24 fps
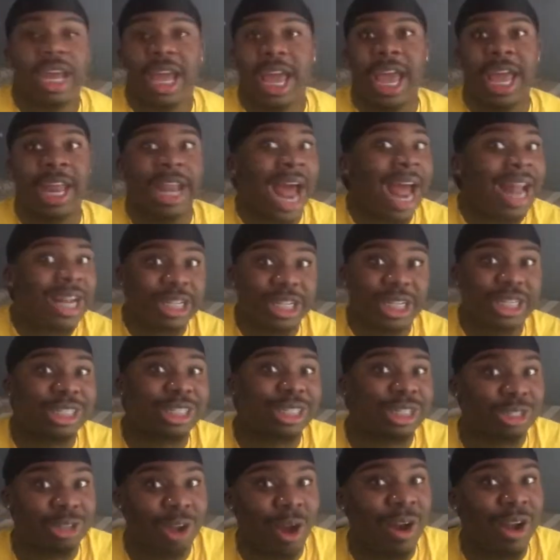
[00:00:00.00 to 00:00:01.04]
And I just
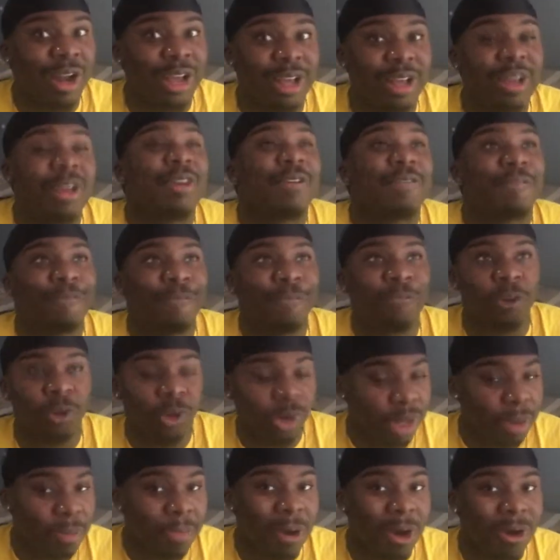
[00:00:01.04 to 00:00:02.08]
started
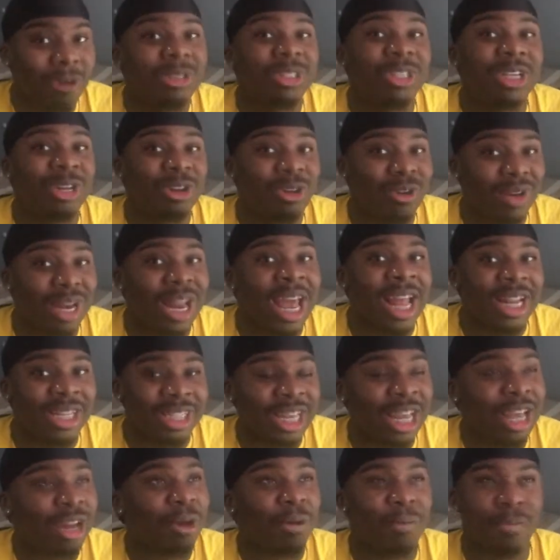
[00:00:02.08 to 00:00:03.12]
fully posting on that
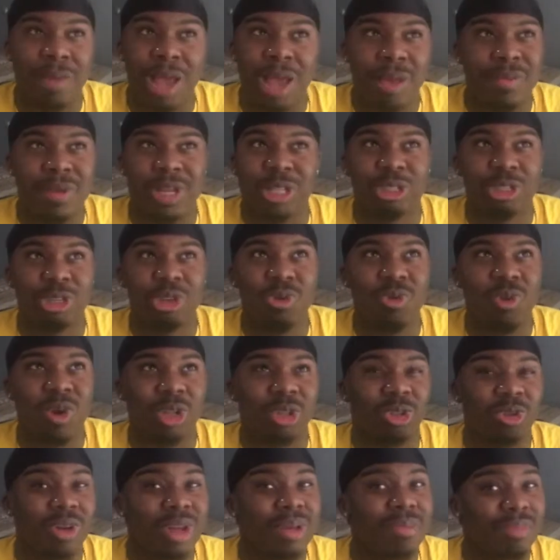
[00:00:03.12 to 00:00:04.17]
channel maybe 2 or
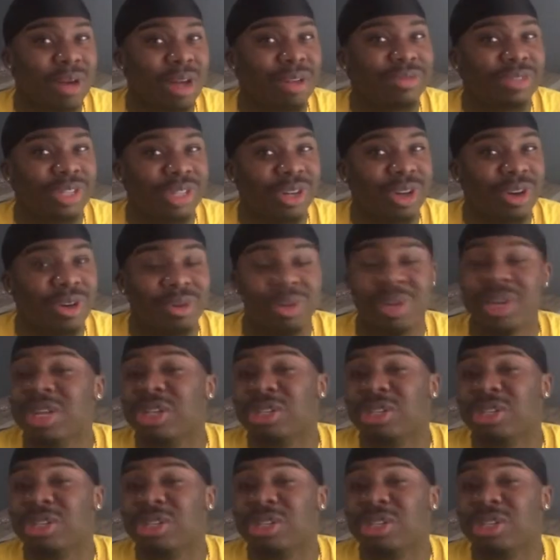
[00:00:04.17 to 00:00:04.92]
3 months ago.